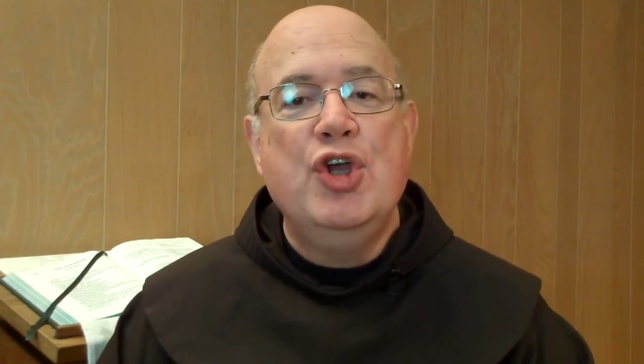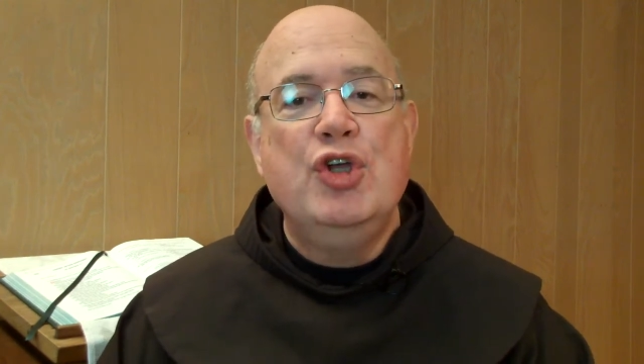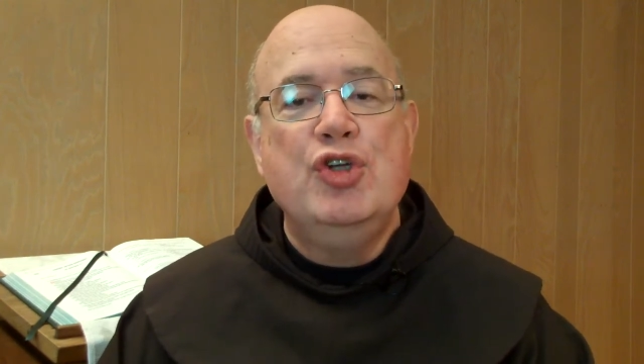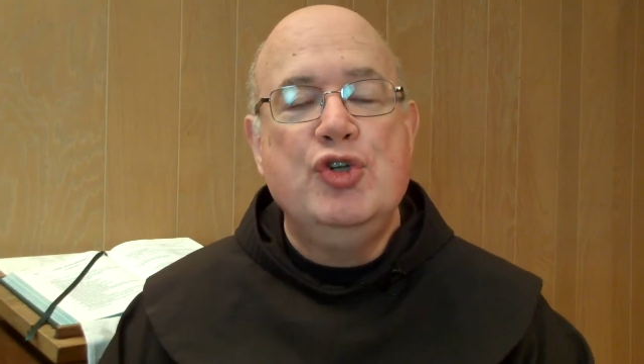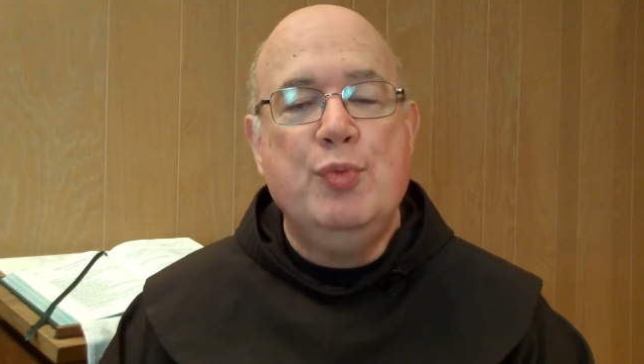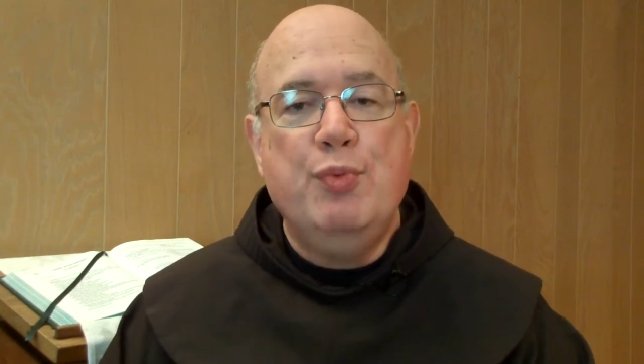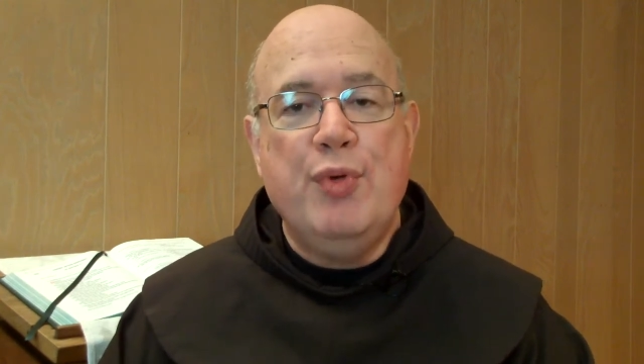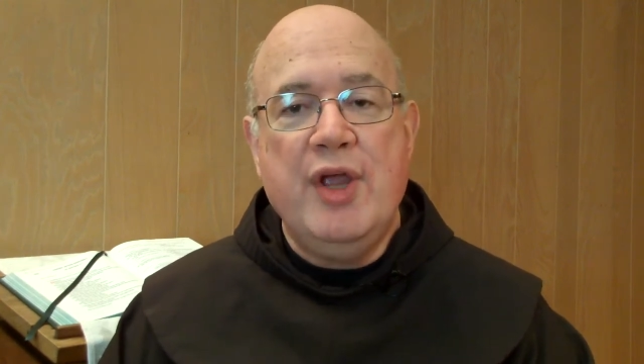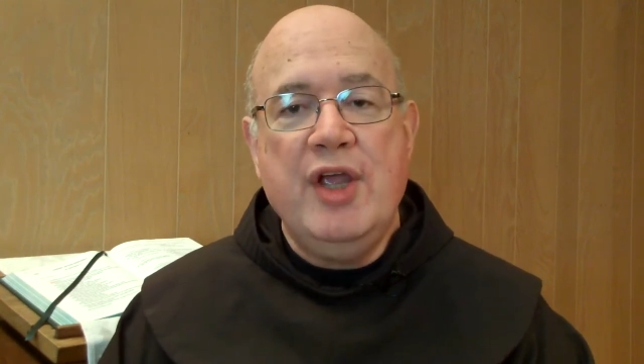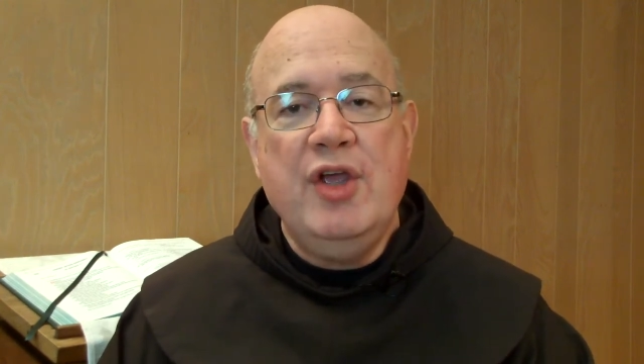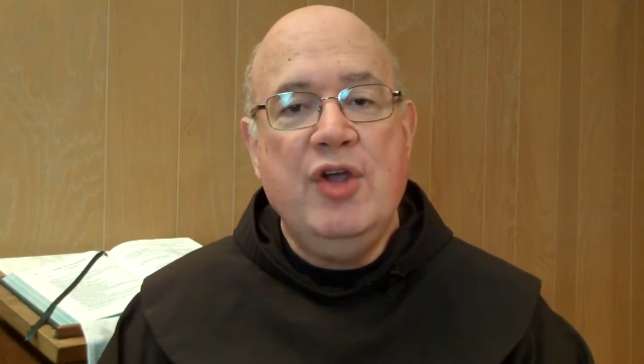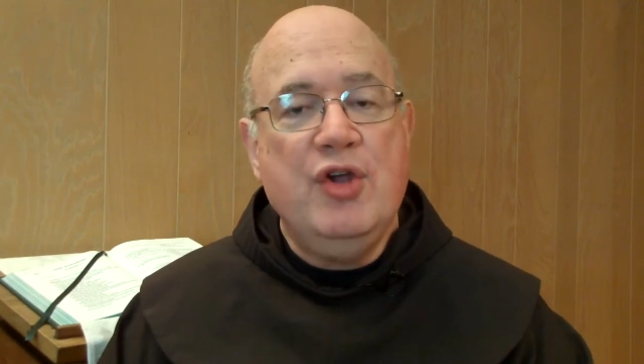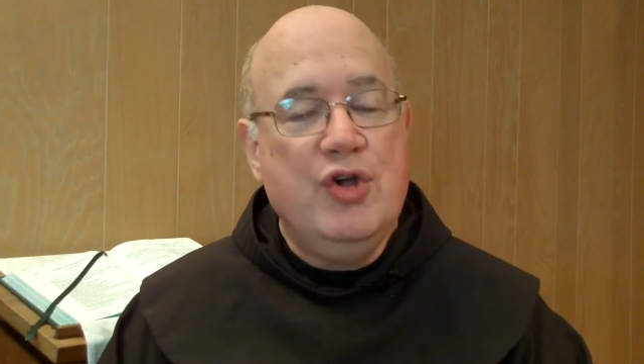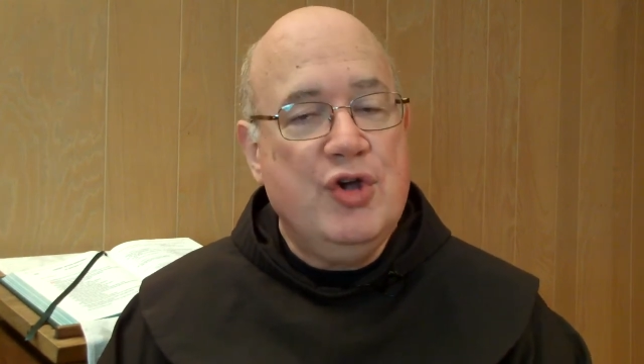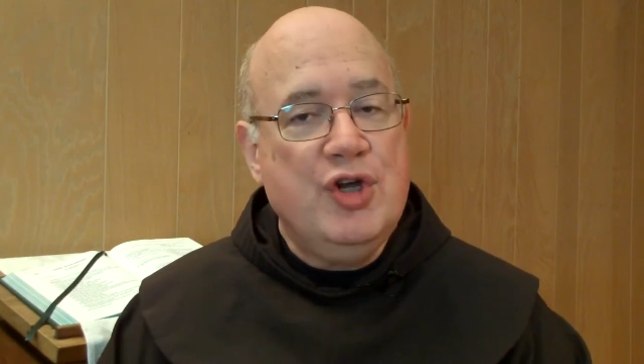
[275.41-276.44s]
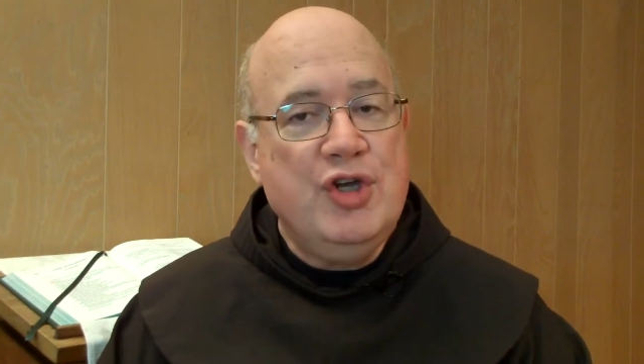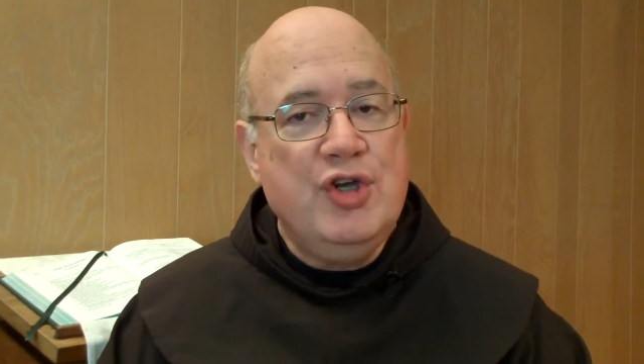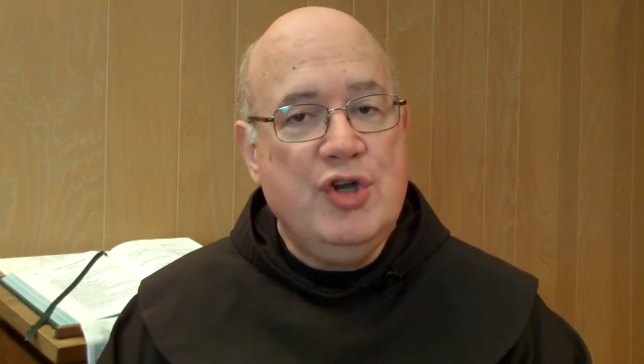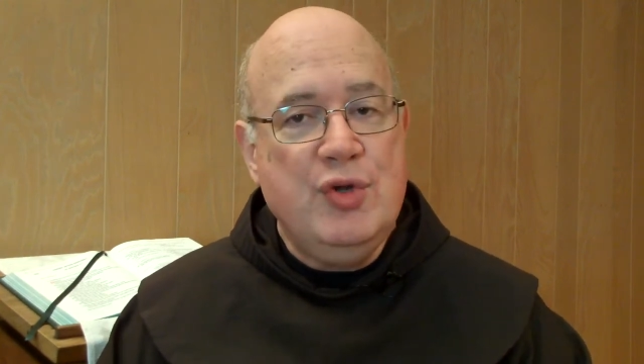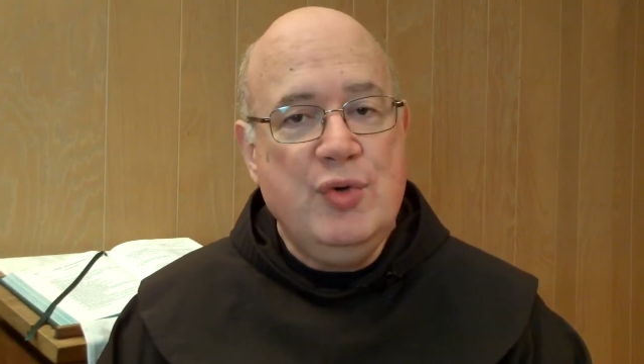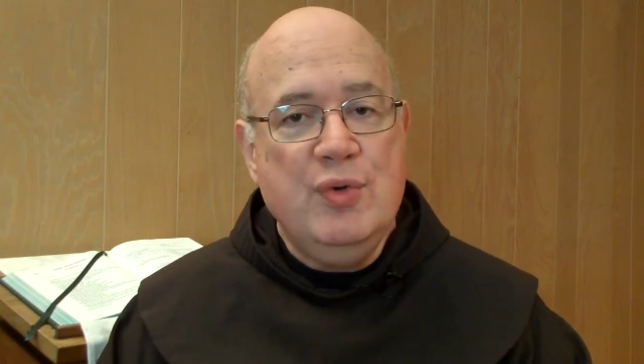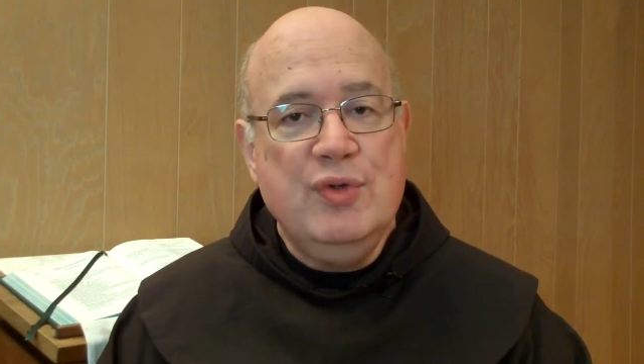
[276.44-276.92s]
to bring good
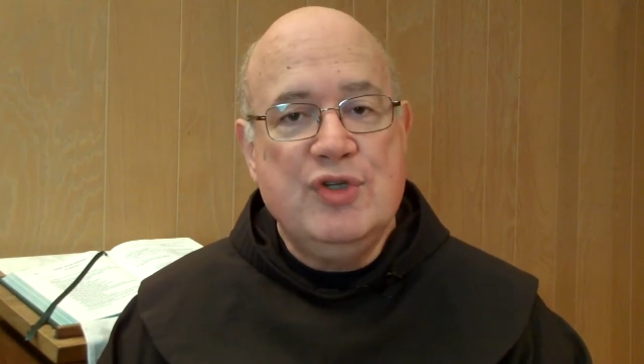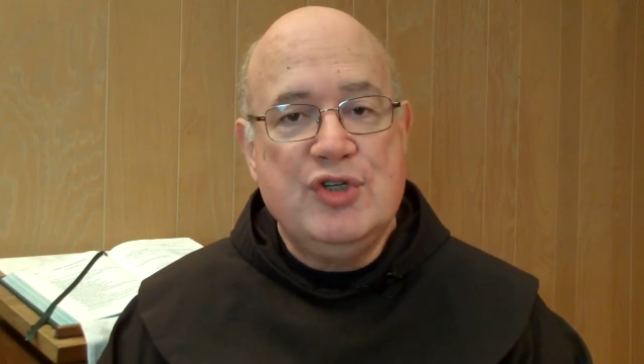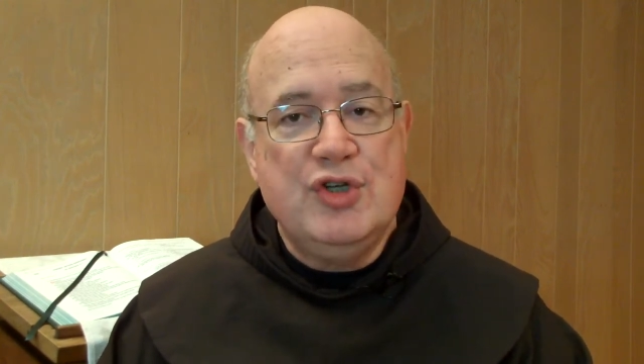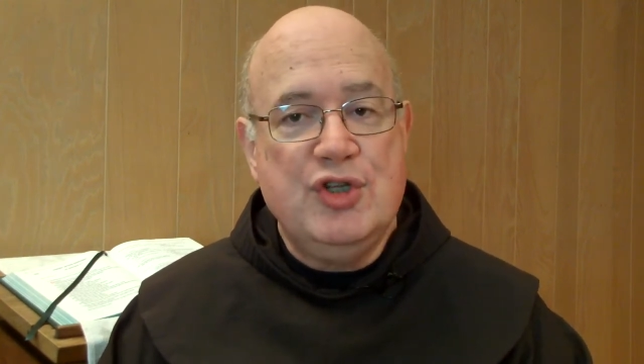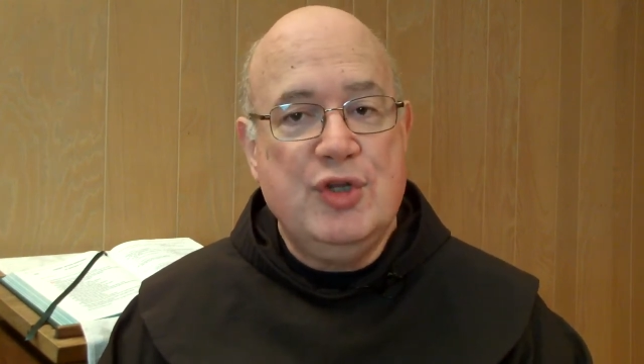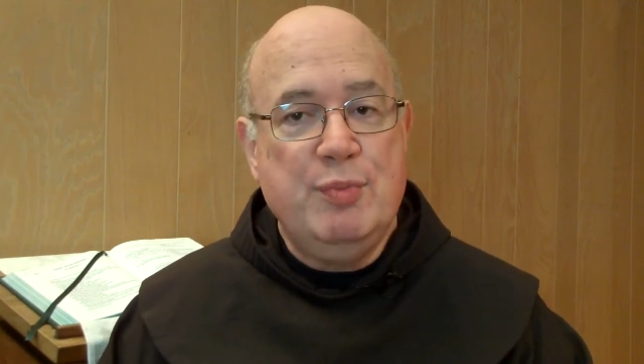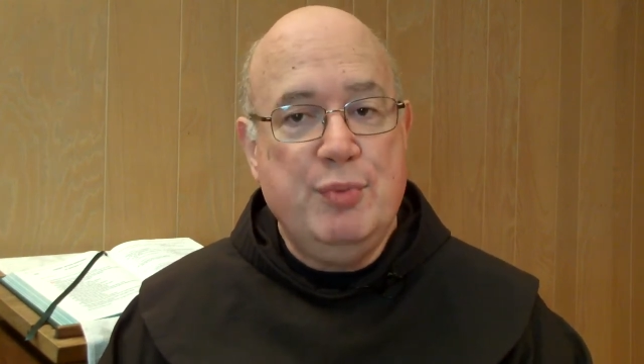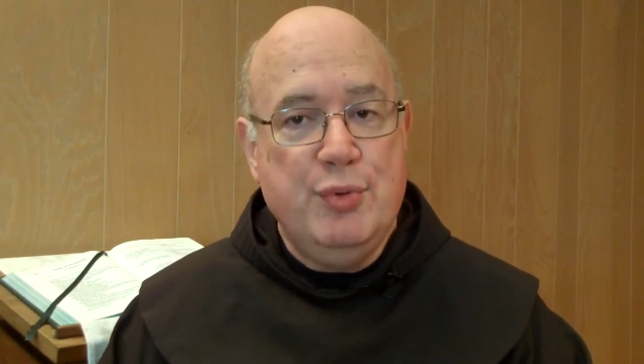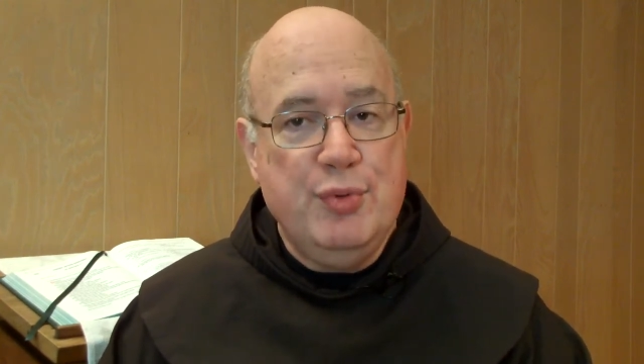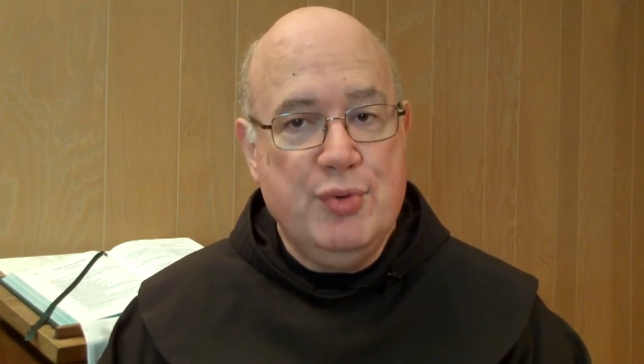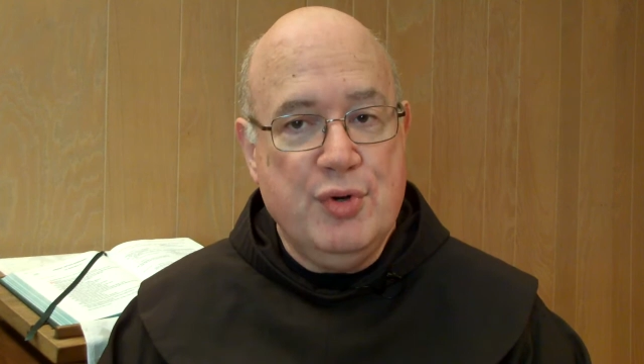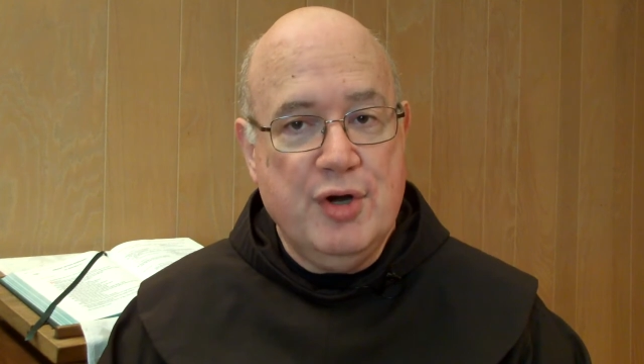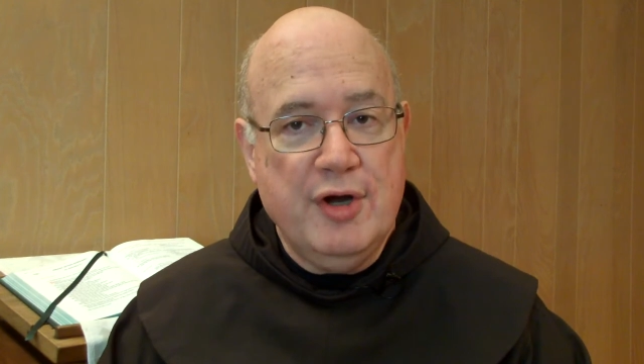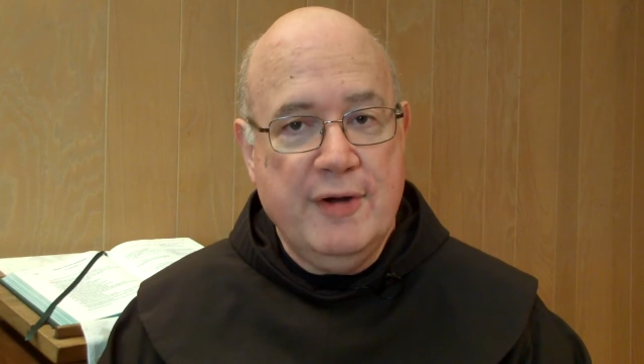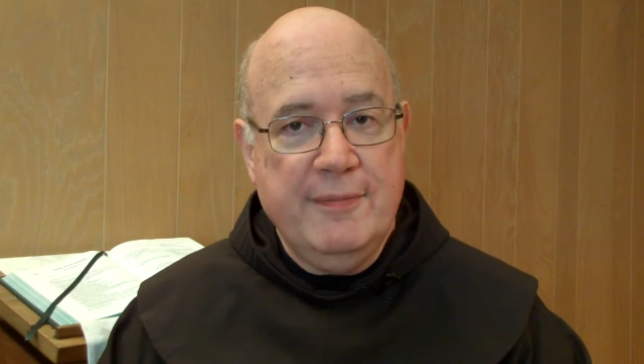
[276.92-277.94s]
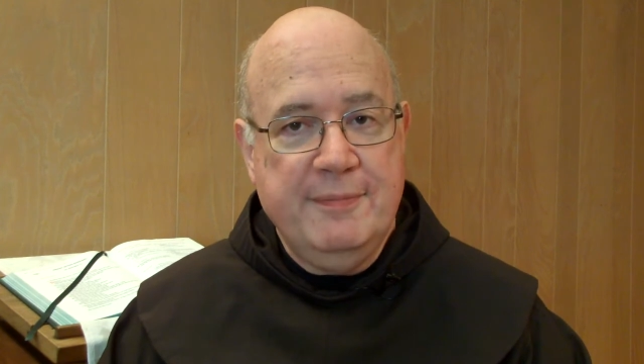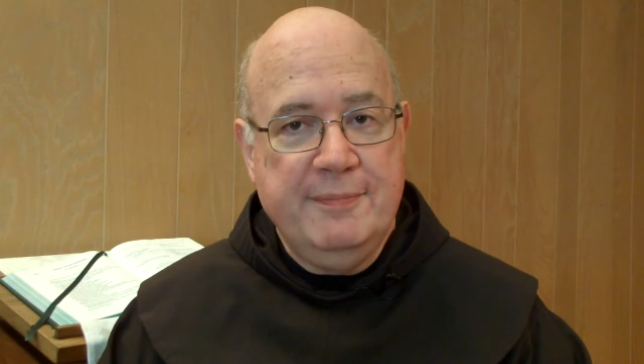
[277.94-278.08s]
news to the poor.